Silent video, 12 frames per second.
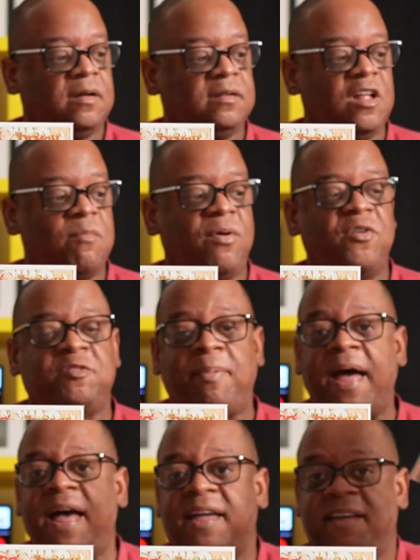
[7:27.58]
Lobo's
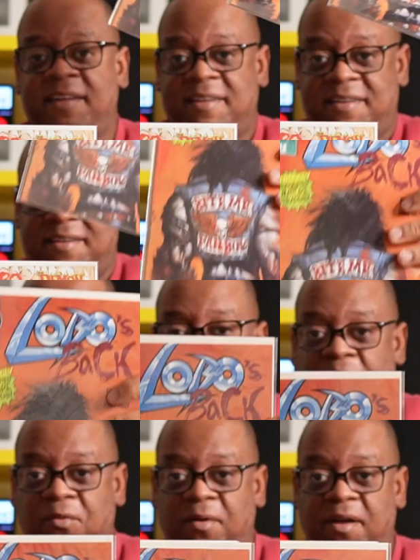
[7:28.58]
Back
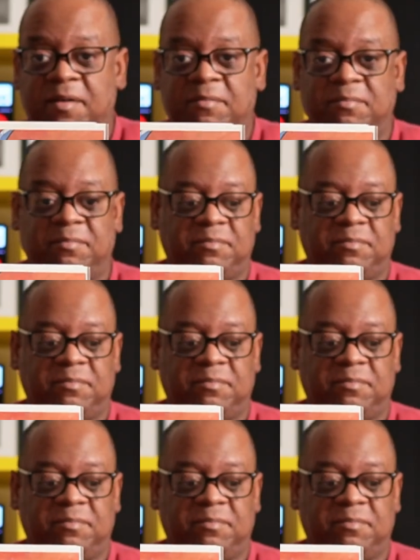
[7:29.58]
number 1.